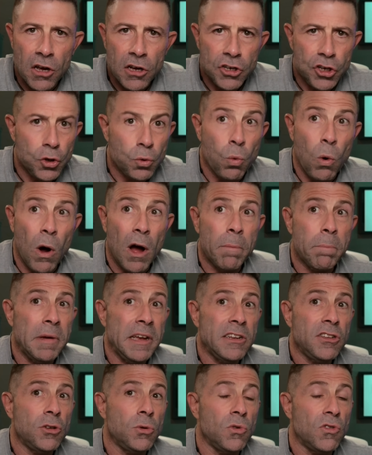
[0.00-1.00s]
Do you want
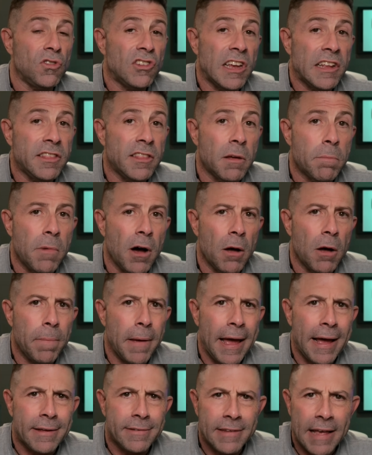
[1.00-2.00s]
me to set them up
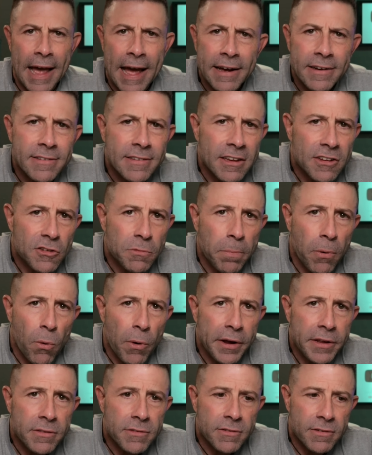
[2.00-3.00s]
as access
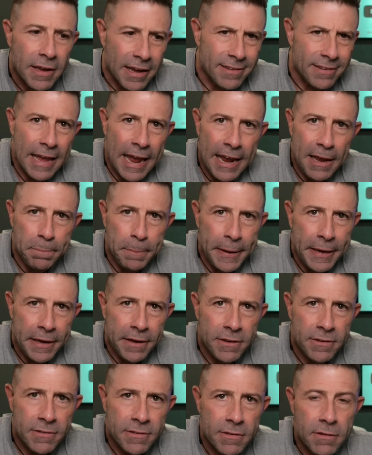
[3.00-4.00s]
points, as
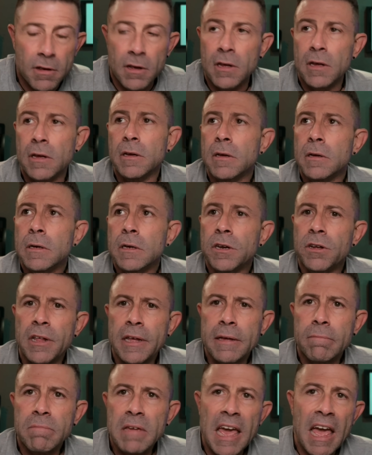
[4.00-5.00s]
APs? You're
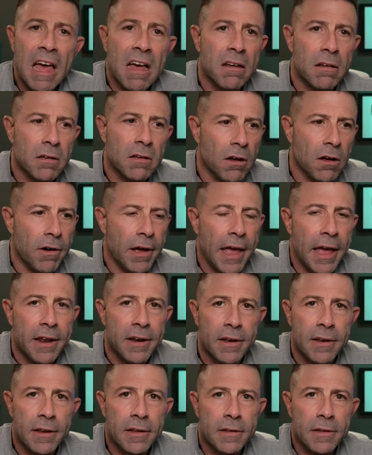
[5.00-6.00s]
like, yeah, go ahead.